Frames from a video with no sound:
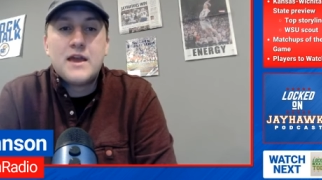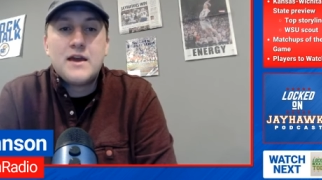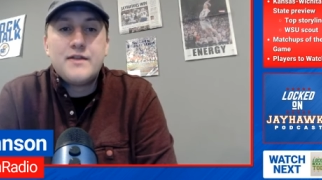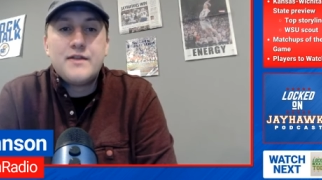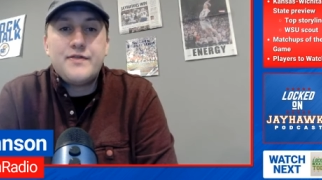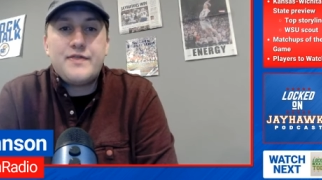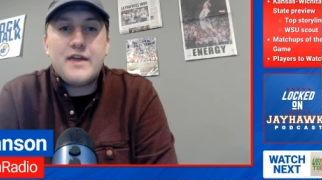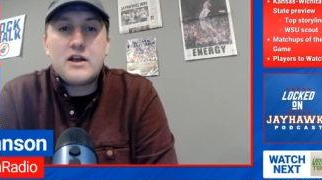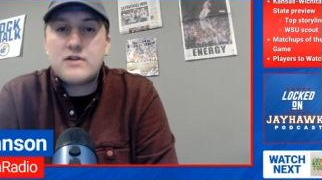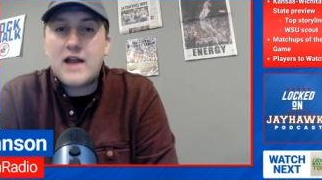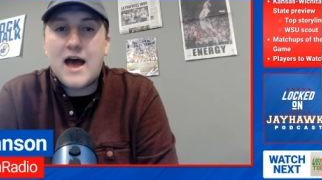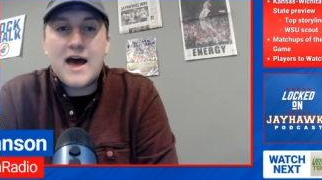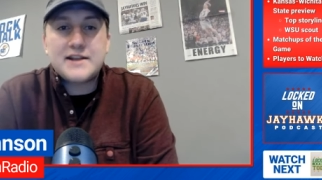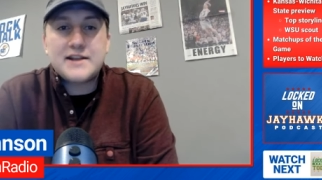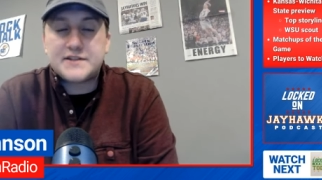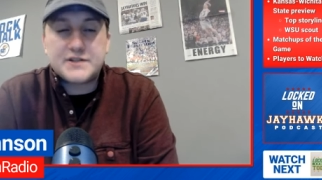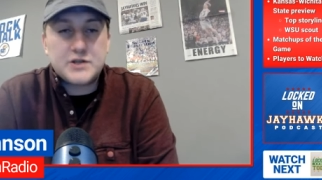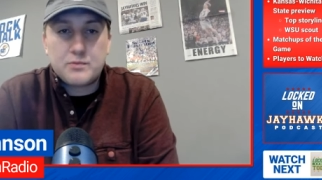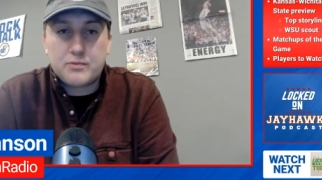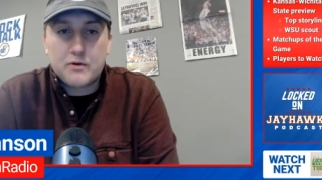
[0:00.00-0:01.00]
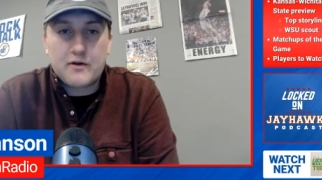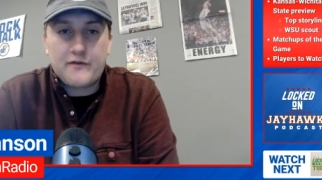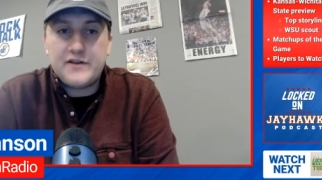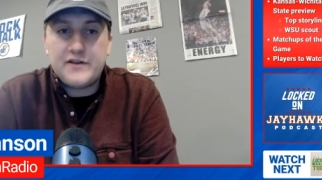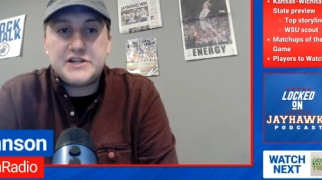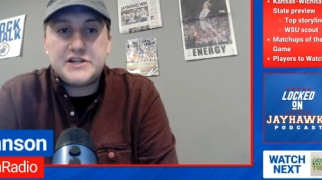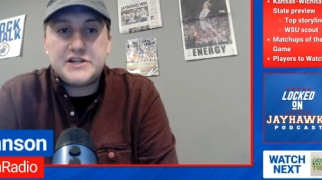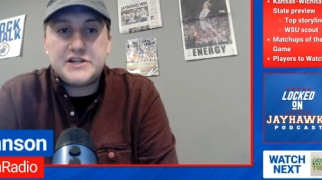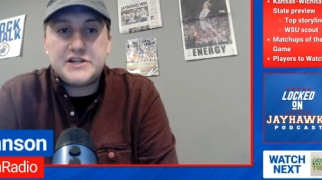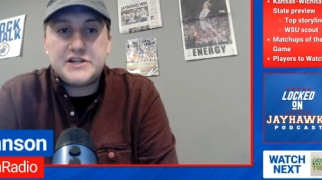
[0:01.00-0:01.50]
They're not a super
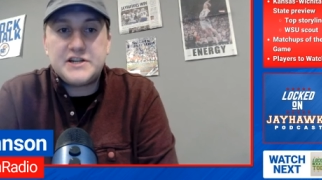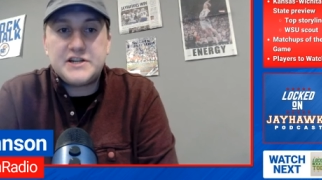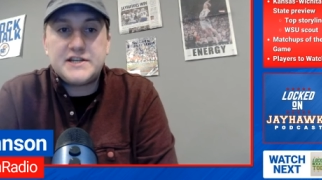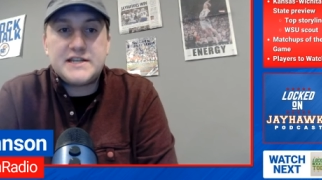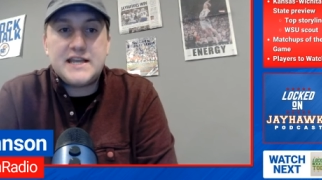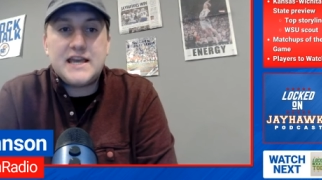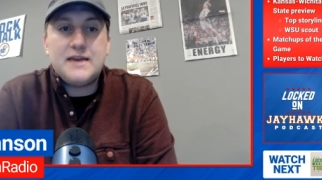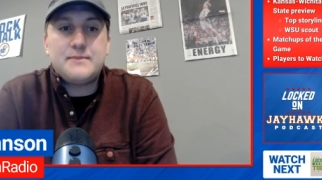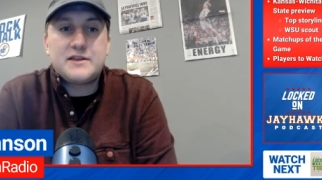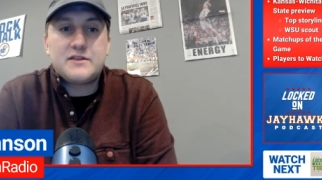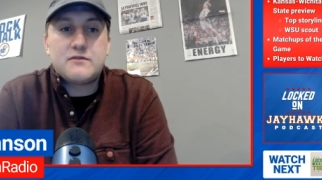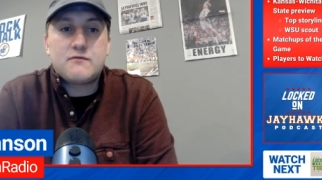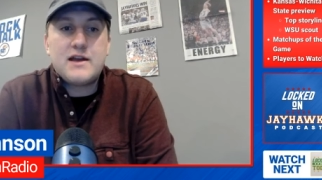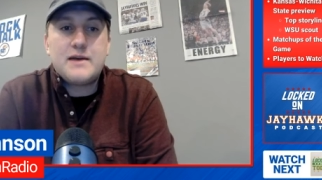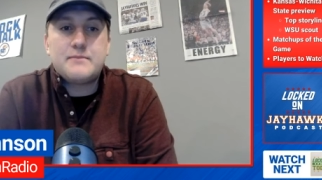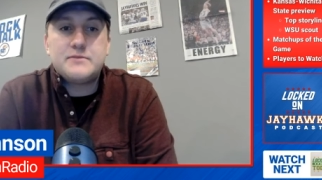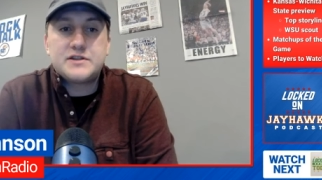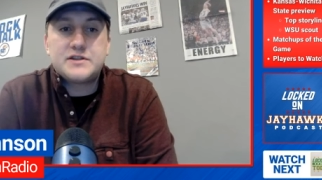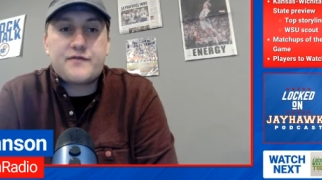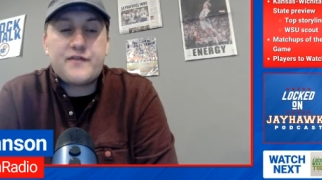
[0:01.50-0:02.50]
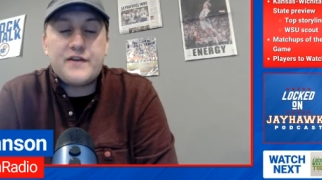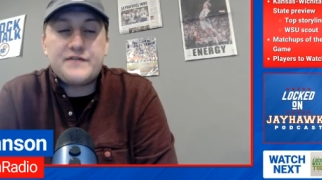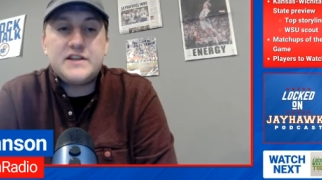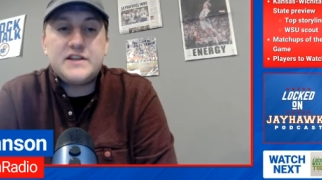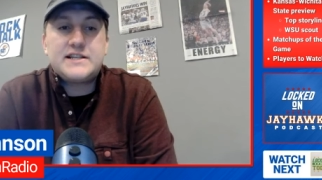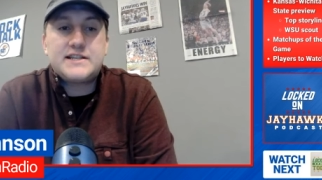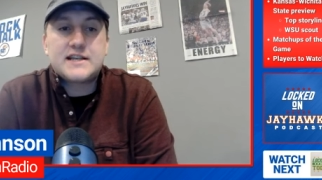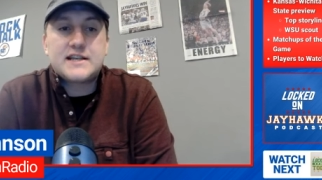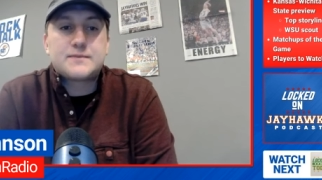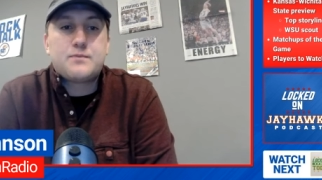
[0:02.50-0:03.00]
efficient team at the rim, just
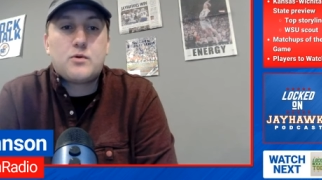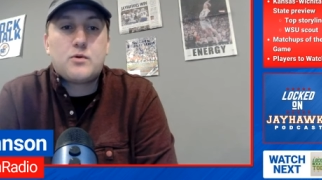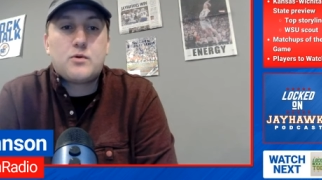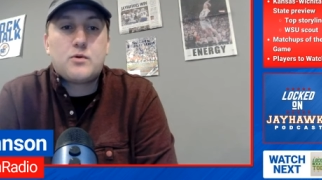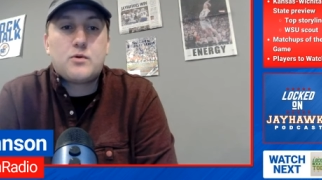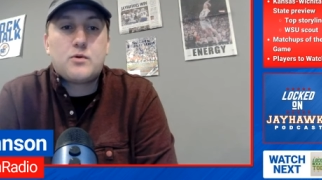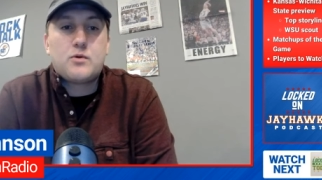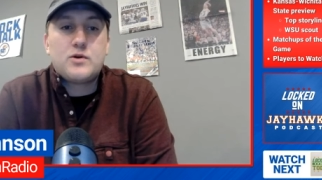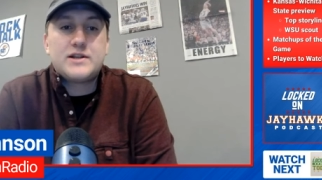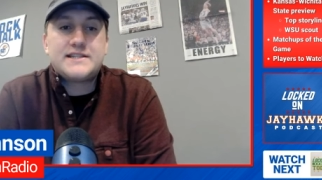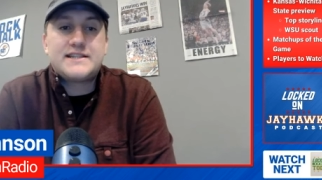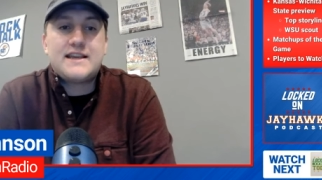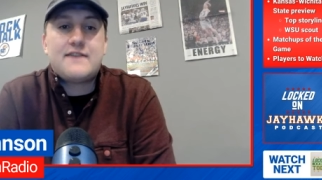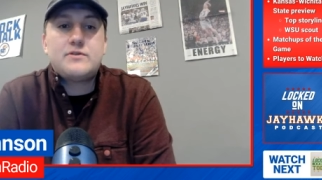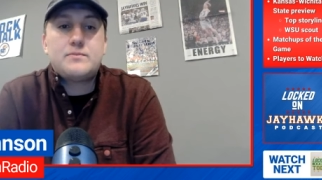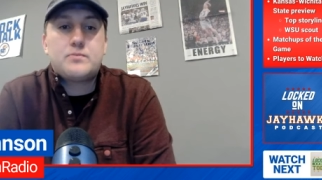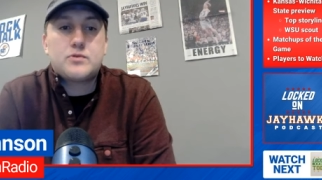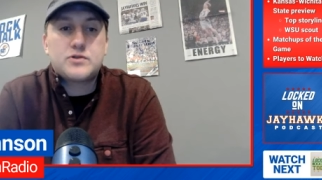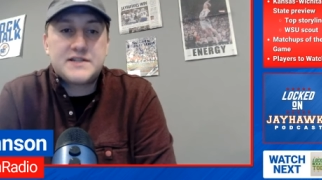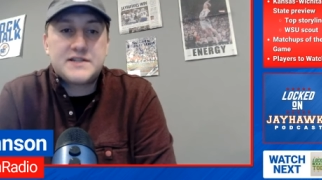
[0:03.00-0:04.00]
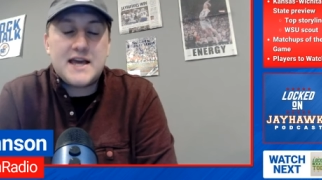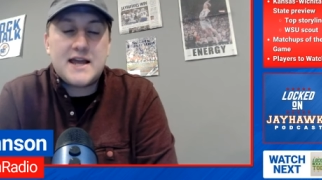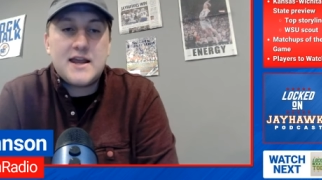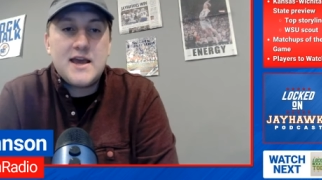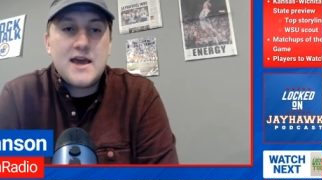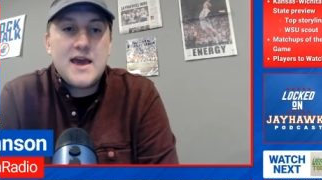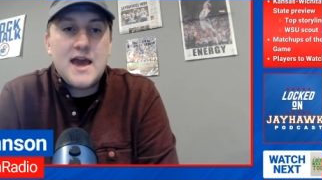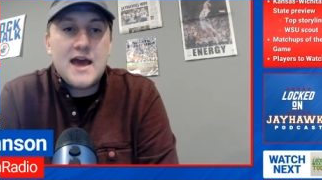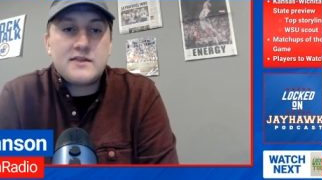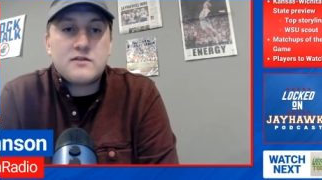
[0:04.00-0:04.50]
56.7%
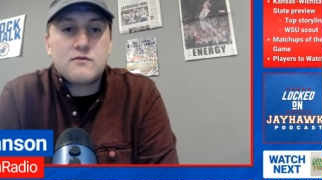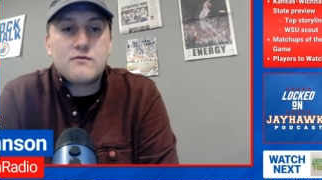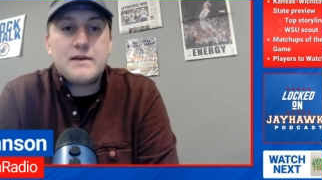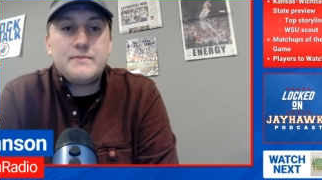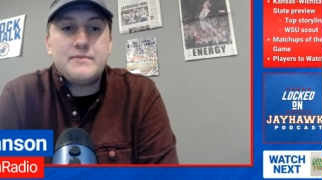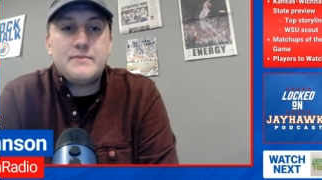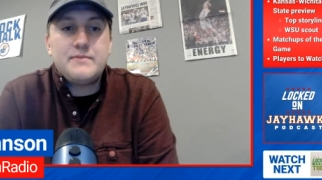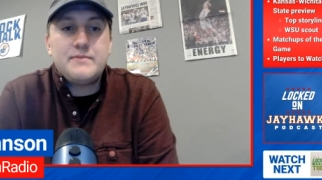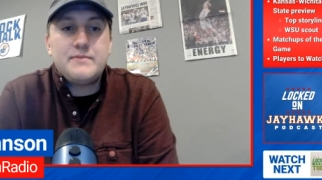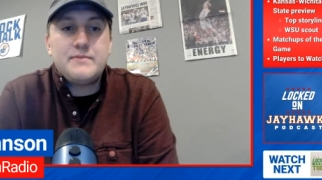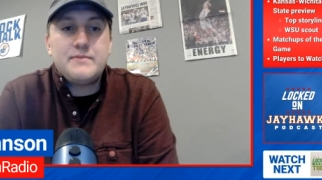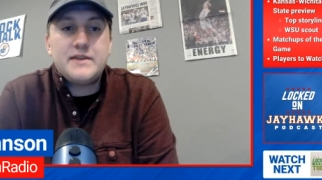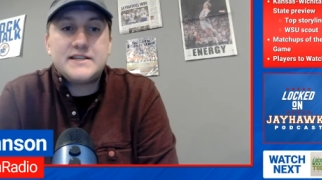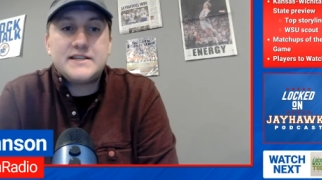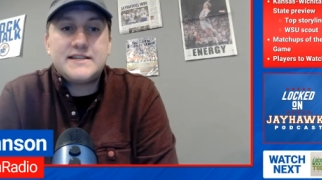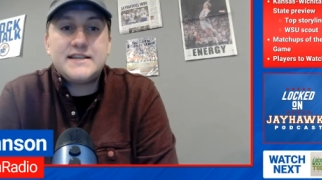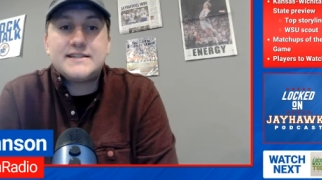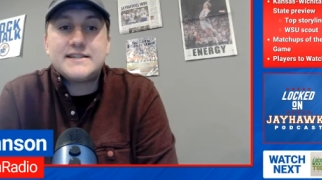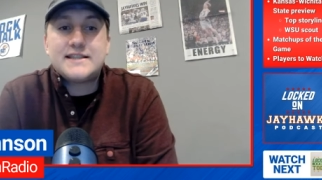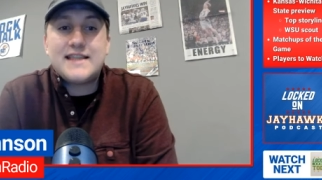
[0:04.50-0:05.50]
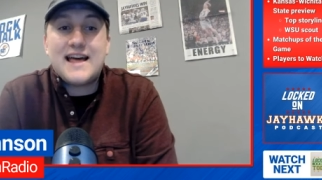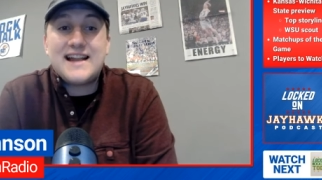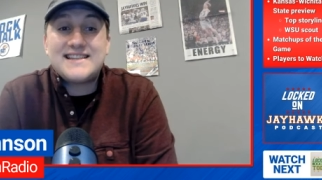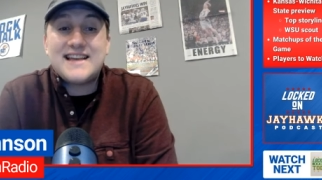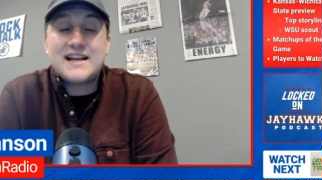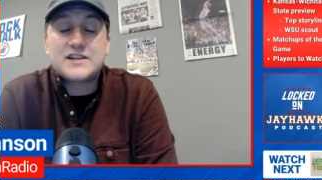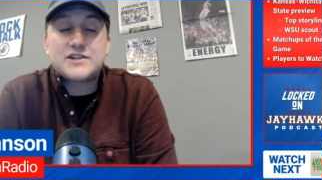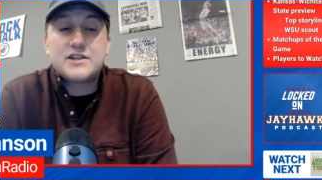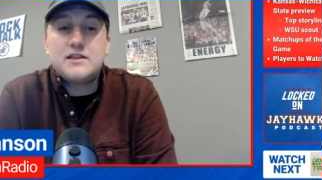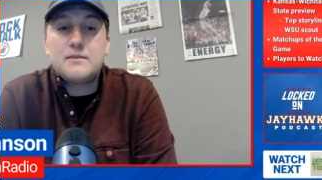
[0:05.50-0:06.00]
at the rim this season. That is
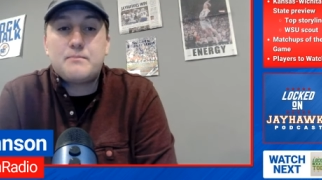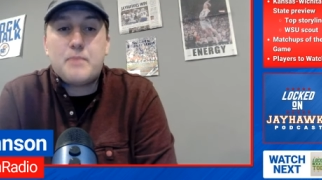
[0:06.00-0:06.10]
actually in the